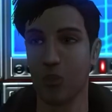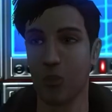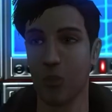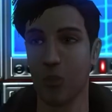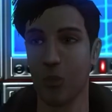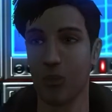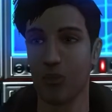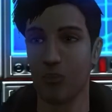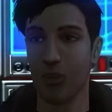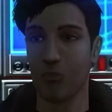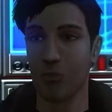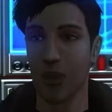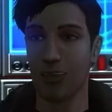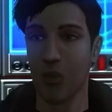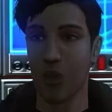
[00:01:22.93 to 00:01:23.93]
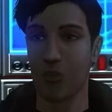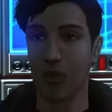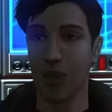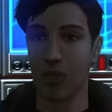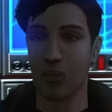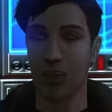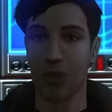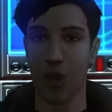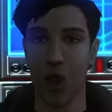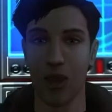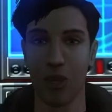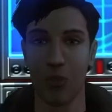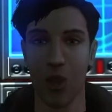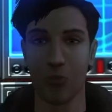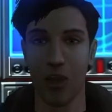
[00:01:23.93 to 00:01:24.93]
but this experience has greatly
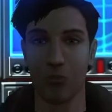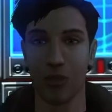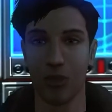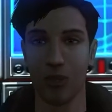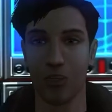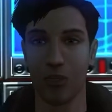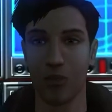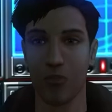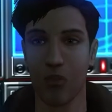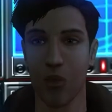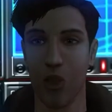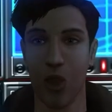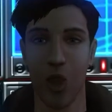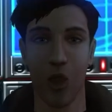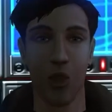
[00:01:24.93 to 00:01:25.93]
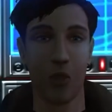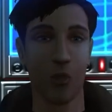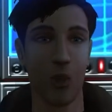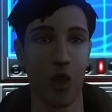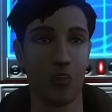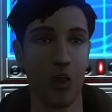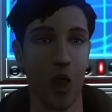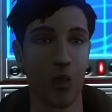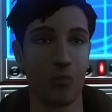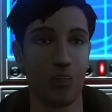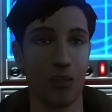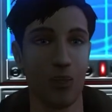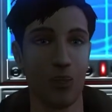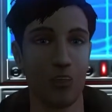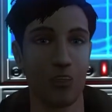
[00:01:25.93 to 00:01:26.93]
colored my perspective on the
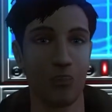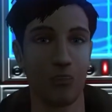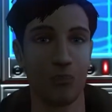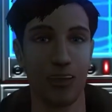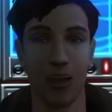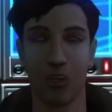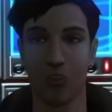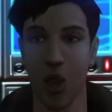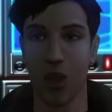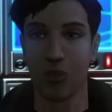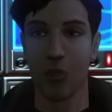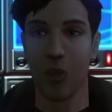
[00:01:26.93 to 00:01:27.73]
subject. We'll start